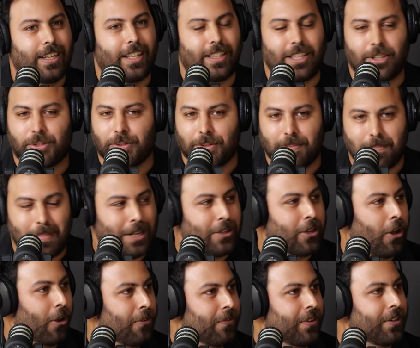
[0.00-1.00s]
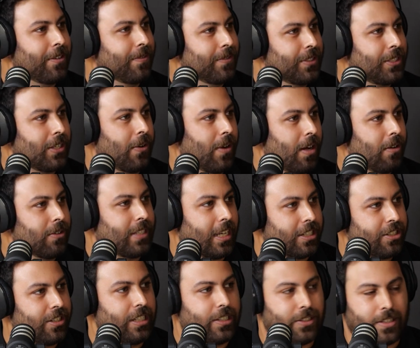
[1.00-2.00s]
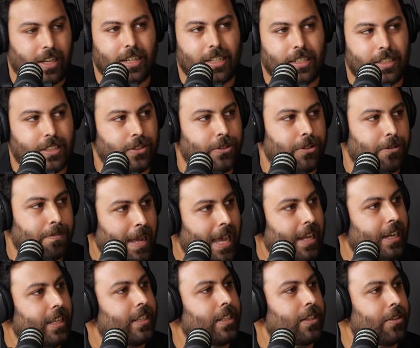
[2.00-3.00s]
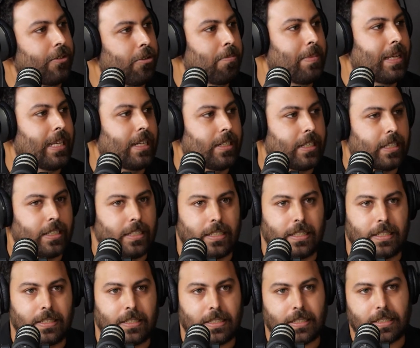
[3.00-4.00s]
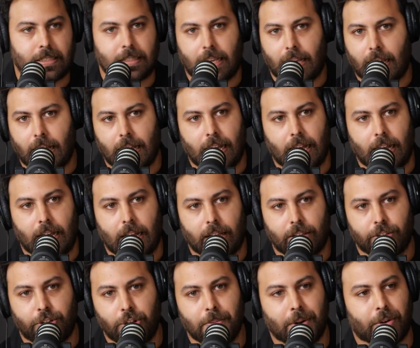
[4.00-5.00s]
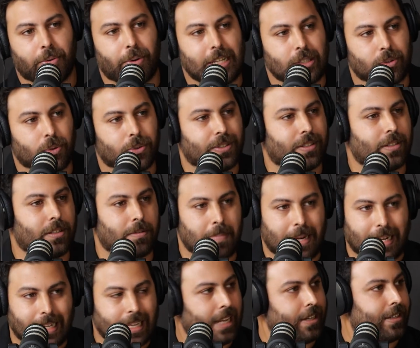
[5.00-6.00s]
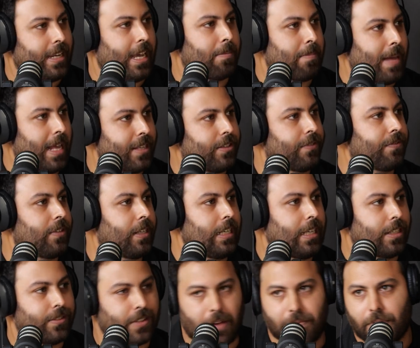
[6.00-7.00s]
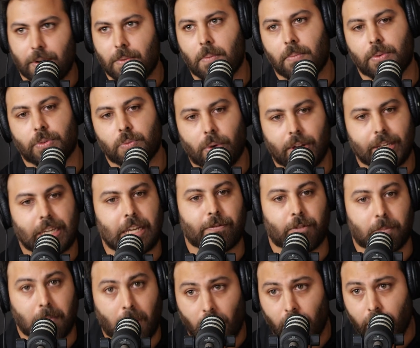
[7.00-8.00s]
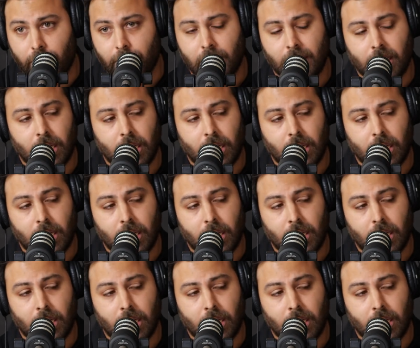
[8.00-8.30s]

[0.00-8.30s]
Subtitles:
And this was mid-COVID. So I was actually starting to panic a little bit because human resources had been cut down massively as everyone was working from home.